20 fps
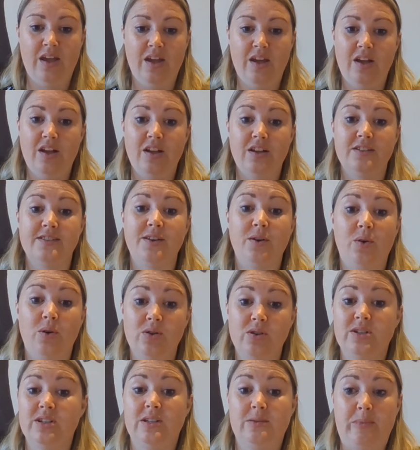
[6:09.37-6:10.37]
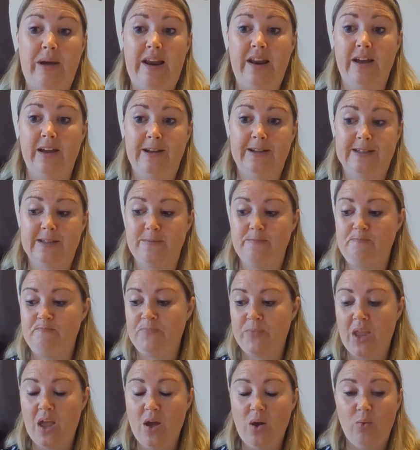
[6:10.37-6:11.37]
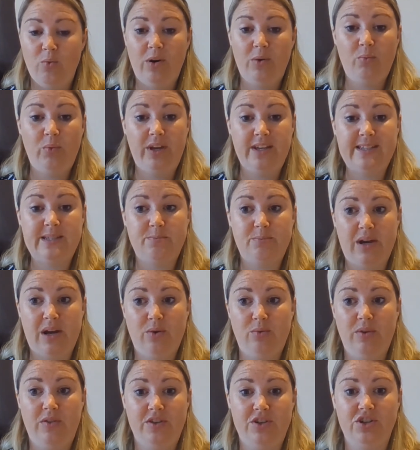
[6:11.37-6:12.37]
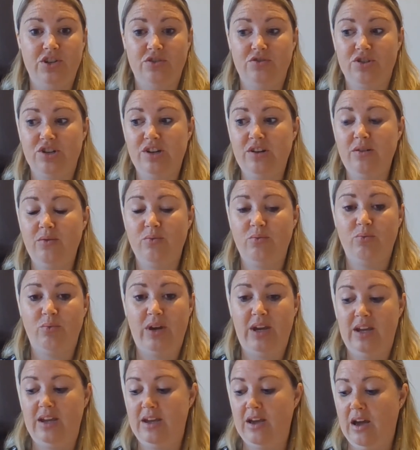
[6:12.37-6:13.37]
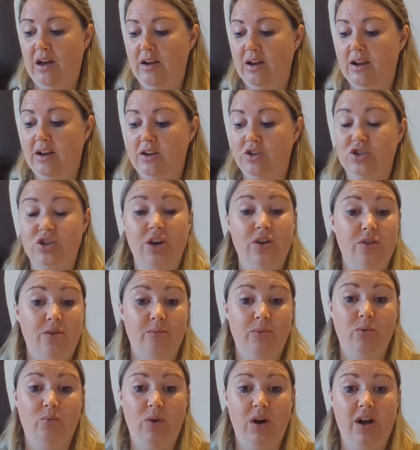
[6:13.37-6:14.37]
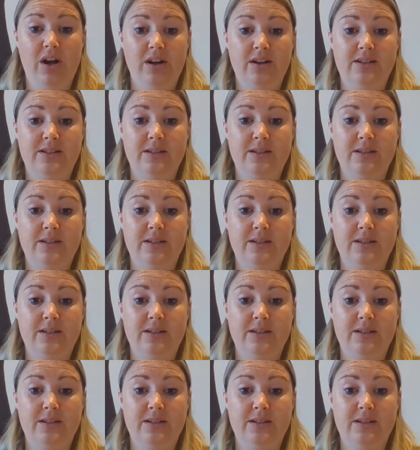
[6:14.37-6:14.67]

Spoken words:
So on to spellings. When we spell with the children, we show them the words.